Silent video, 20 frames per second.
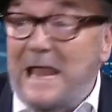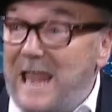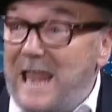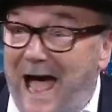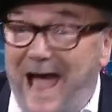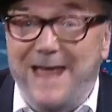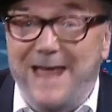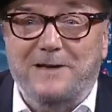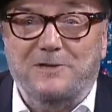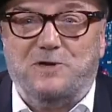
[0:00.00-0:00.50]

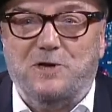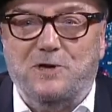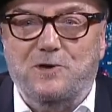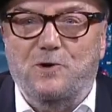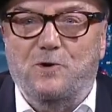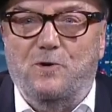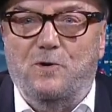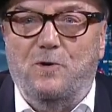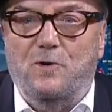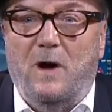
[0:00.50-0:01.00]
lying to
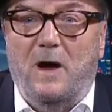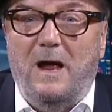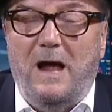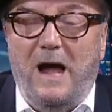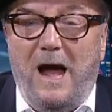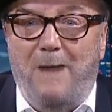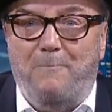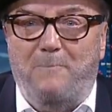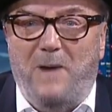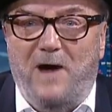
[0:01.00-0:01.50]
you
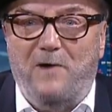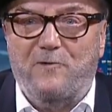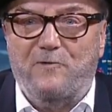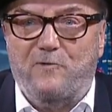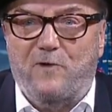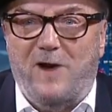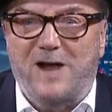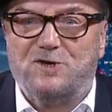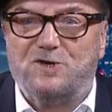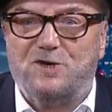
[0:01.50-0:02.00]

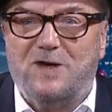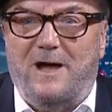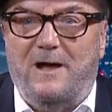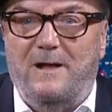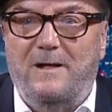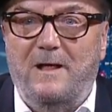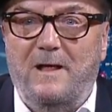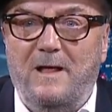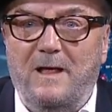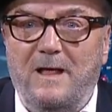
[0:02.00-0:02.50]
about
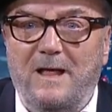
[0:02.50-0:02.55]
Russia,